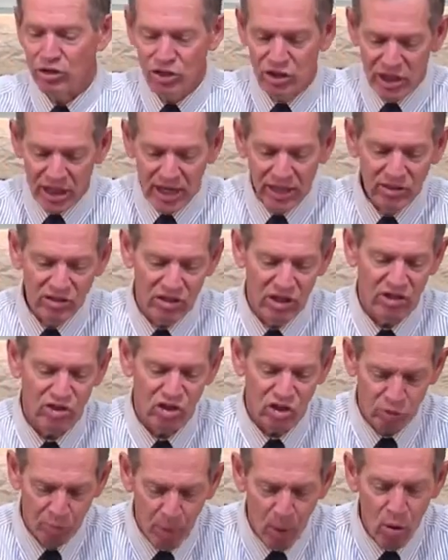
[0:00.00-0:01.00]

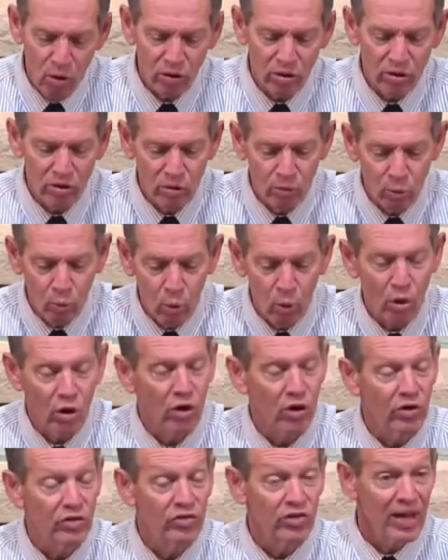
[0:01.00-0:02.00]
Jesus spoke the
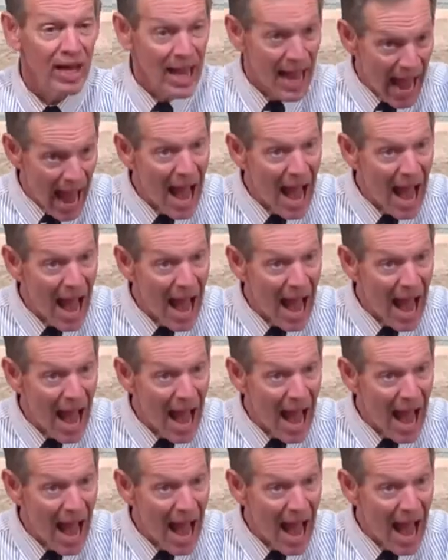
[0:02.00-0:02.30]
words